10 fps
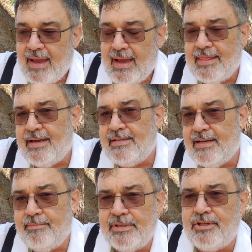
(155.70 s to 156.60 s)
And they
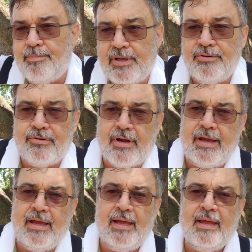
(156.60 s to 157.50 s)
said, "Mr.
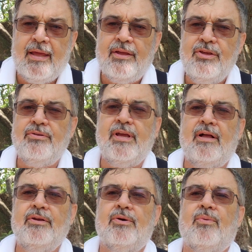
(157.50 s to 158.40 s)
Pittendray, you
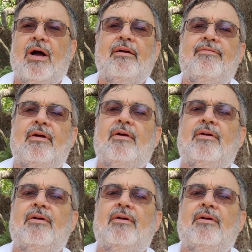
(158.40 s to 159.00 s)
tell your wife,